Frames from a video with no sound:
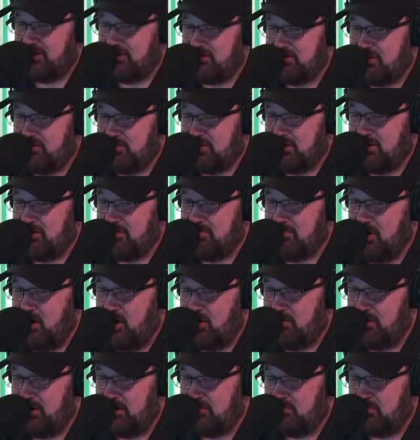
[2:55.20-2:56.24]
something in the
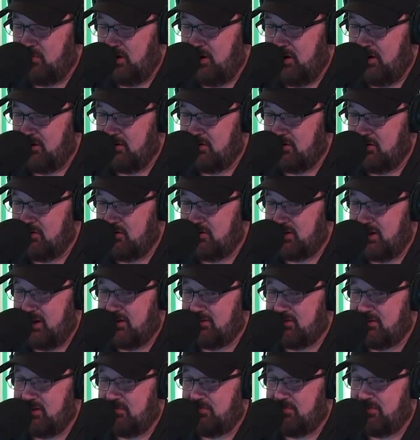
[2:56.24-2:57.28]
moment where you
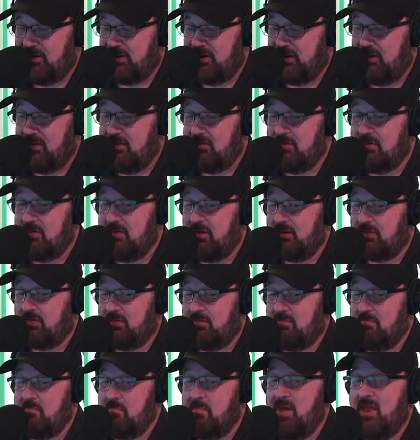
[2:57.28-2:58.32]
say something, and the
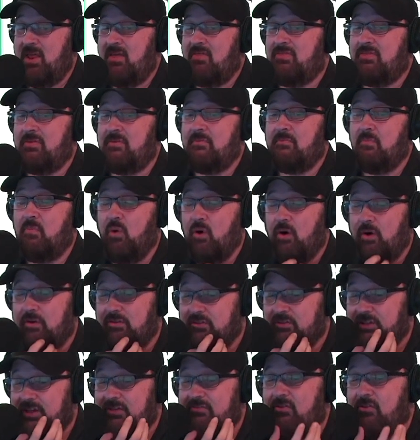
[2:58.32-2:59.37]
the minute the
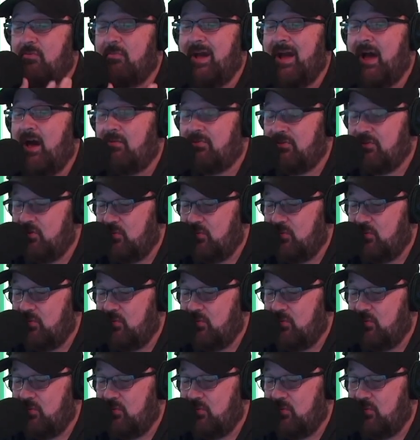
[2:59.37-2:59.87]
words leave your mouth, you